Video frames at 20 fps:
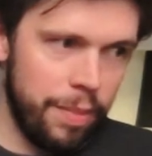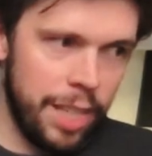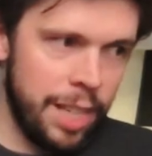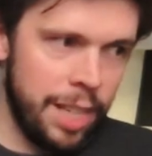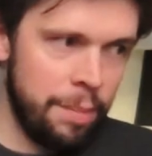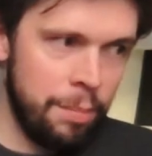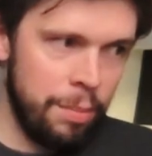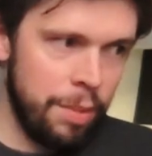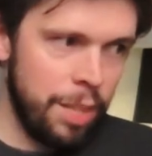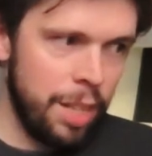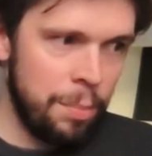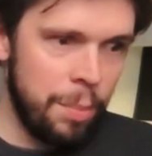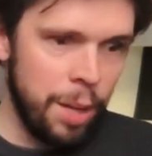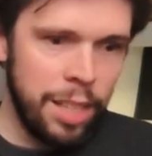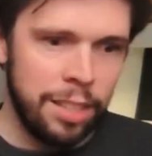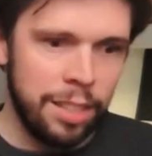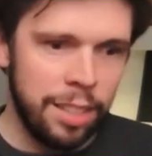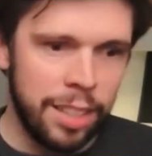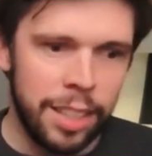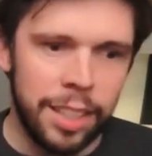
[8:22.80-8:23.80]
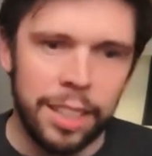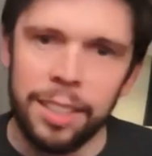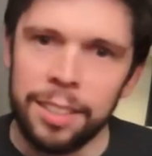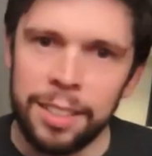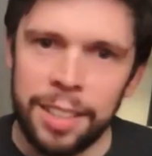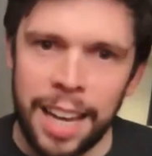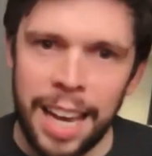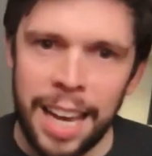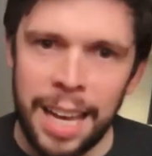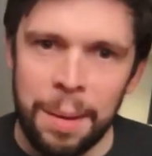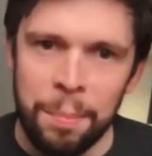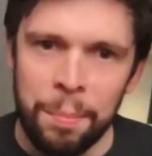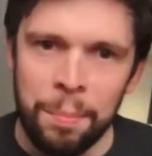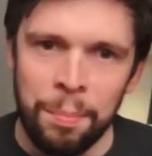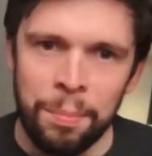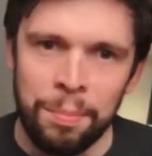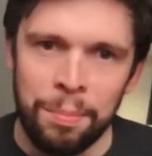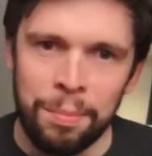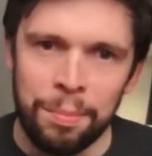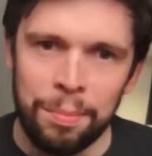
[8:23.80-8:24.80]
I'm, I'm, basically the same
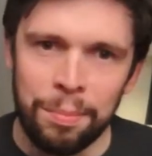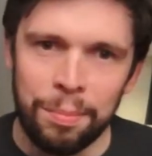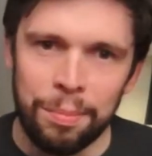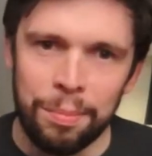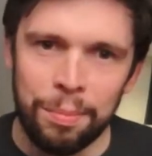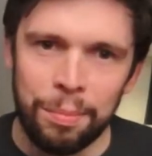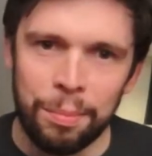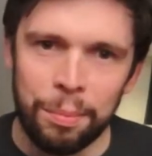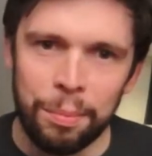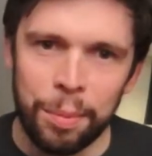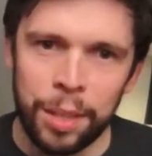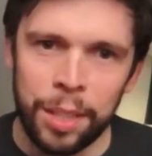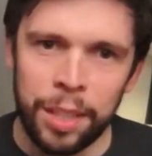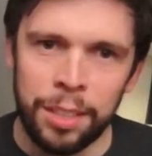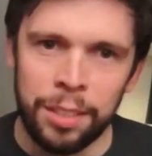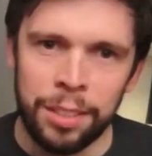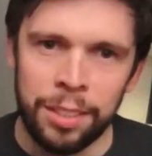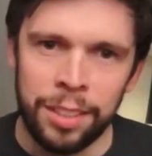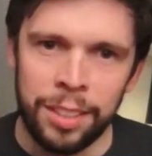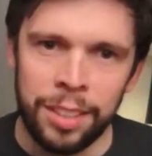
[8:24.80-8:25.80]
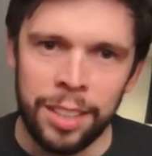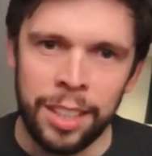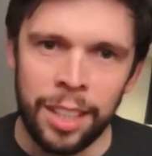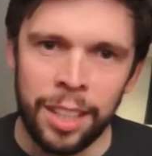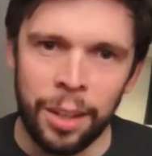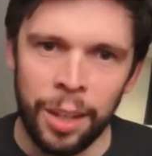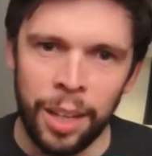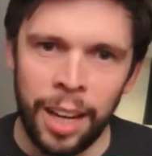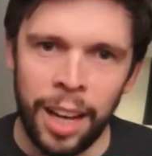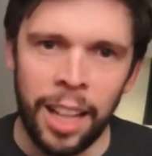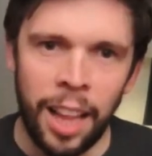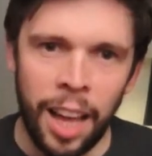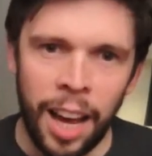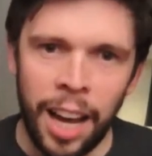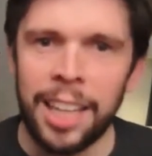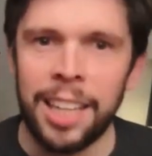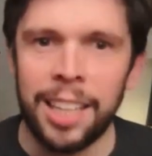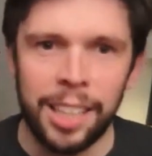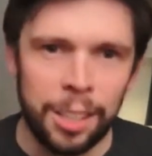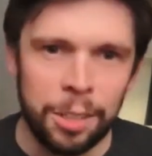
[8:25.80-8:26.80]
person, you know, and I
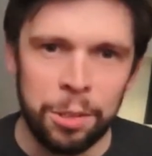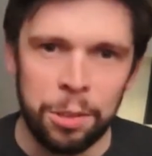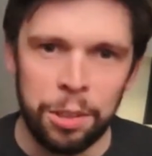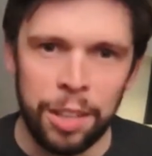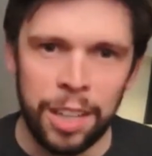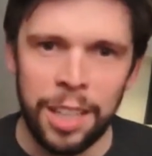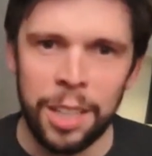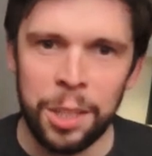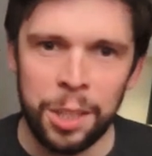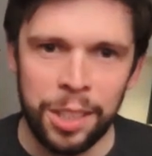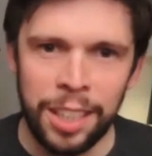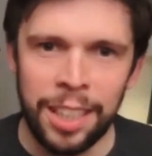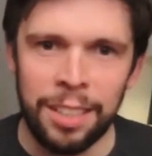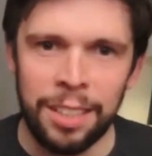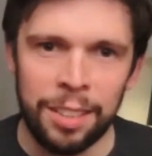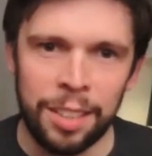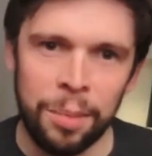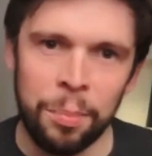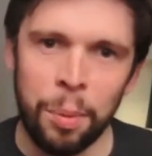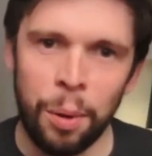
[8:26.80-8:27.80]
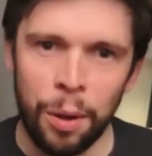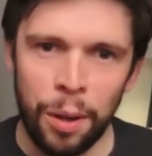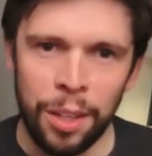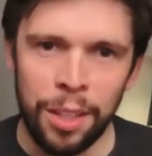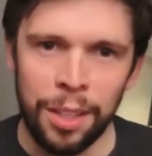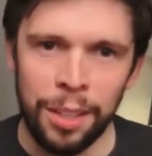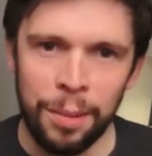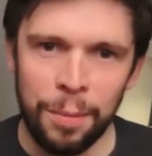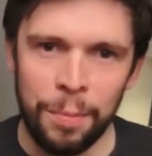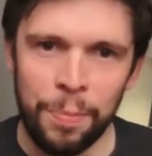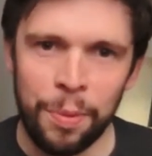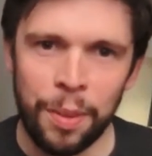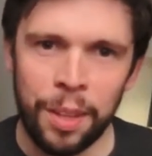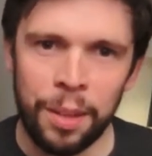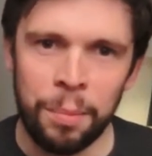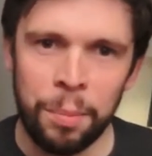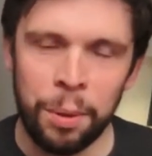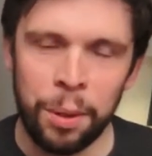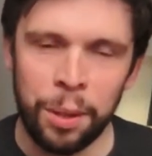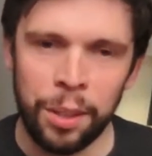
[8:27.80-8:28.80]
like illustration. That's an yeah. important,
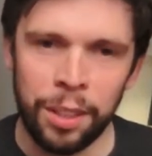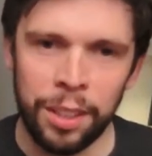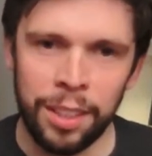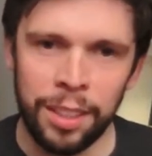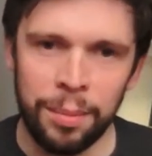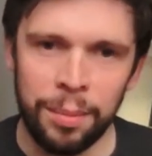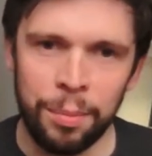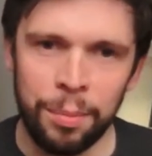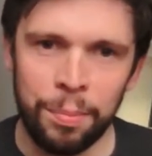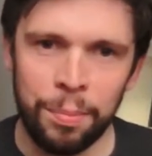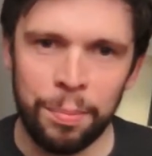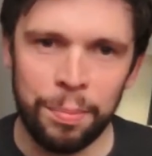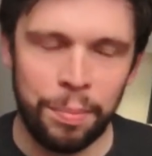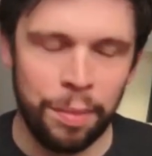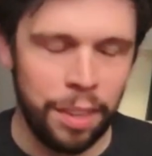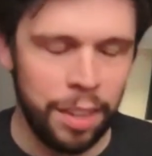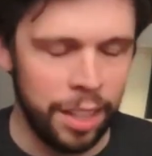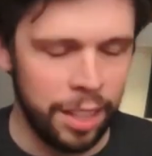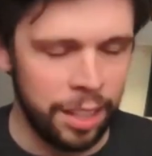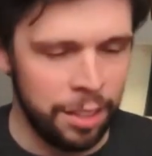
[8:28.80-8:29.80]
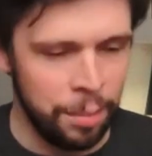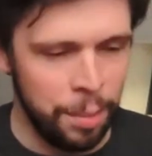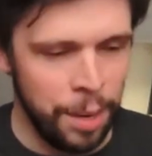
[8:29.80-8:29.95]
important thing to